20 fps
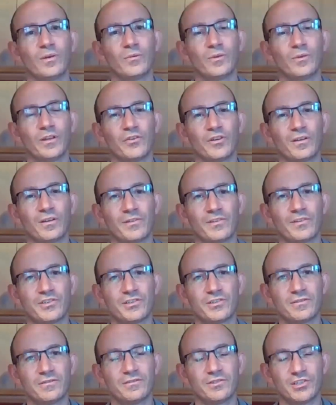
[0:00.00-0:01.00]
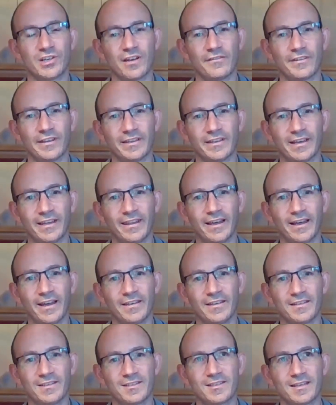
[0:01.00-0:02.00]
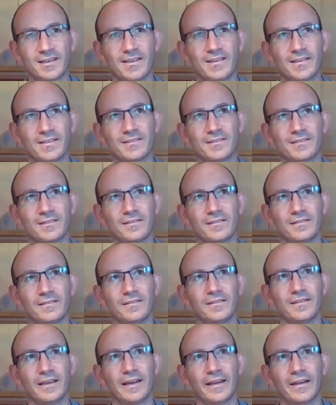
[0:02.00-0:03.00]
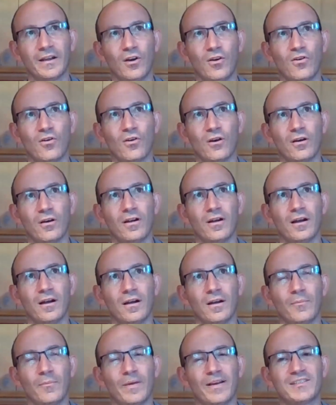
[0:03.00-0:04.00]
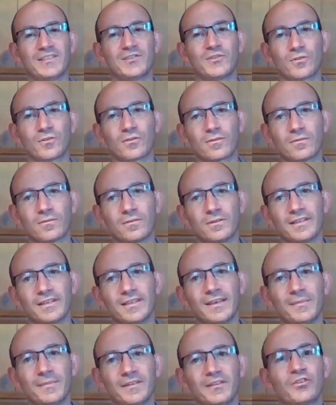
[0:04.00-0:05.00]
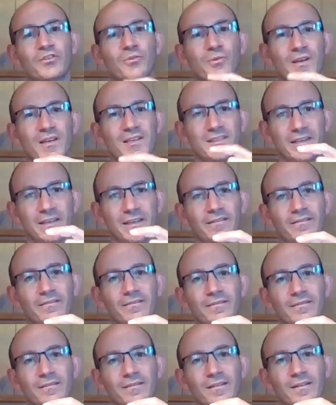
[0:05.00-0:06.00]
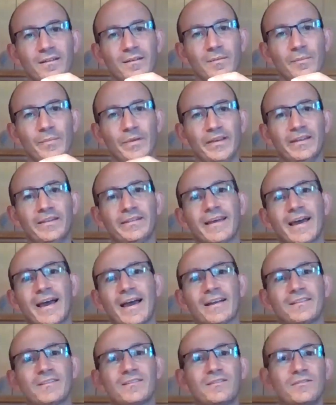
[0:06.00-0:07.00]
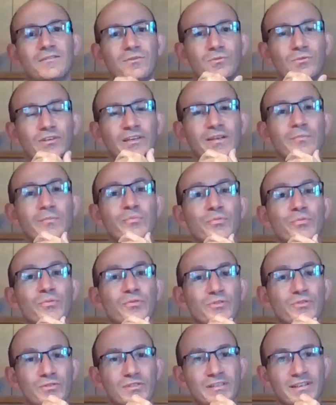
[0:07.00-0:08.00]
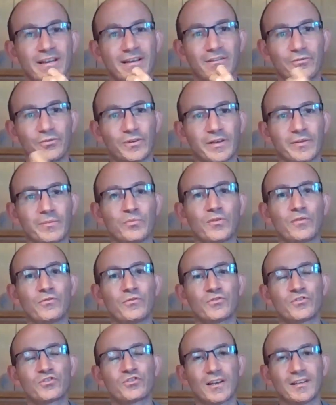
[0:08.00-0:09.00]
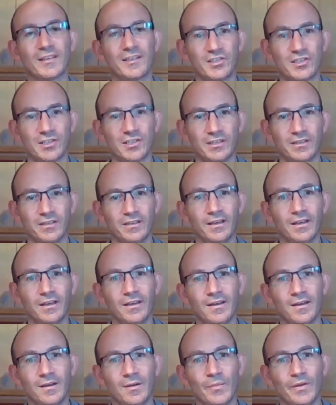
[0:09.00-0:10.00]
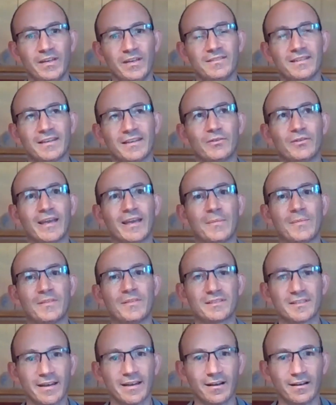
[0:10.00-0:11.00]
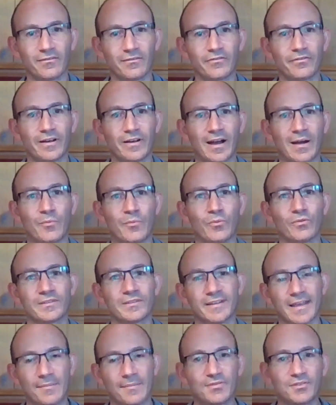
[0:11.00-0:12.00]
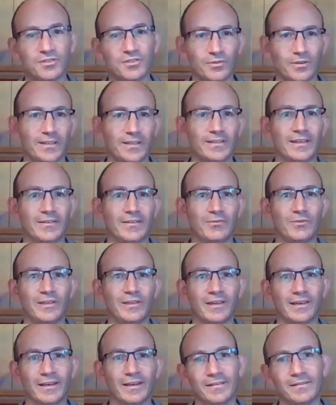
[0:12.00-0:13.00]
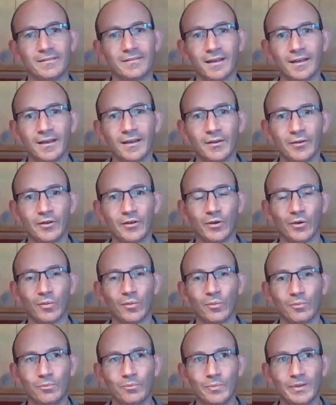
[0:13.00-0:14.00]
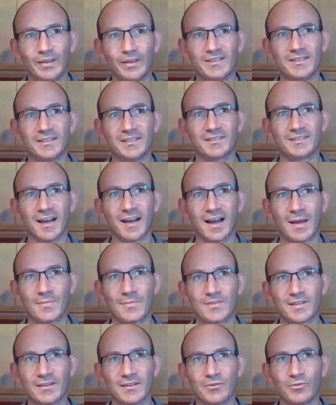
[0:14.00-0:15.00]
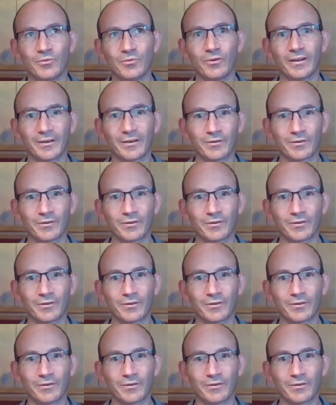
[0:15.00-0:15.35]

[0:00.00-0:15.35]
of the comments, Jeff, that I like, it says like, oh, my score kept increasing, meaning that you can improve yourself, you can improve your strategy, meaning that the game itself have more depth to it, and you can, play 6 times and you will